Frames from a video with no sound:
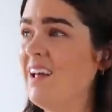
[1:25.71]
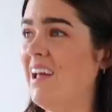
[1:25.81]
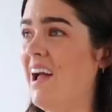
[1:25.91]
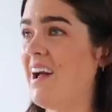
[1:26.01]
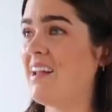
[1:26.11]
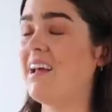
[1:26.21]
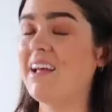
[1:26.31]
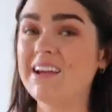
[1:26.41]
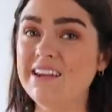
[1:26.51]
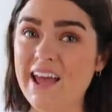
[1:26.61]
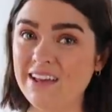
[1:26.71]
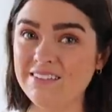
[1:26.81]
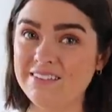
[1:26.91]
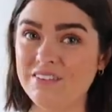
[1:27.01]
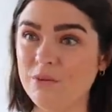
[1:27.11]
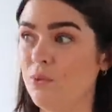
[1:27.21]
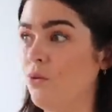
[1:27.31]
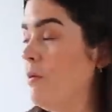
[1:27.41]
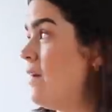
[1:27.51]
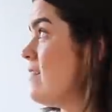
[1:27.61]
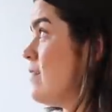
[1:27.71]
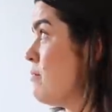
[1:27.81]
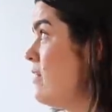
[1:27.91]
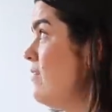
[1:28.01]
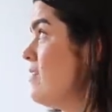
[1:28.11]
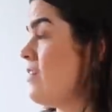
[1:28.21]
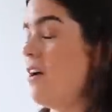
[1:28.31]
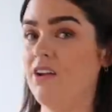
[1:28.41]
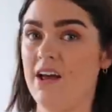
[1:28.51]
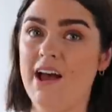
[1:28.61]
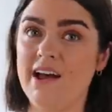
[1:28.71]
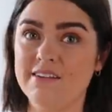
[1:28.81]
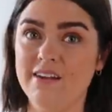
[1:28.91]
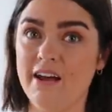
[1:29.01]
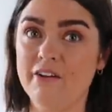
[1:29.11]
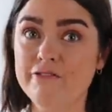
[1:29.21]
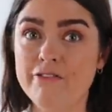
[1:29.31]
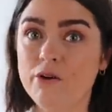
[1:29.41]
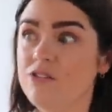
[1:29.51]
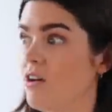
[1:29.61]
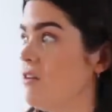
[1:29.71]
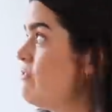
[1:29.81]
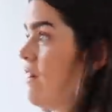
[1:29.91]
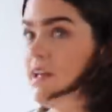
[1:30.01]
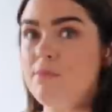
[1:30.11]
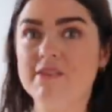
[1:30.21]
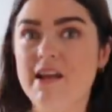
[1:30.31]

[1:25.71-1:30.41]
It had like nails in the wall because the previous owner had like photo frames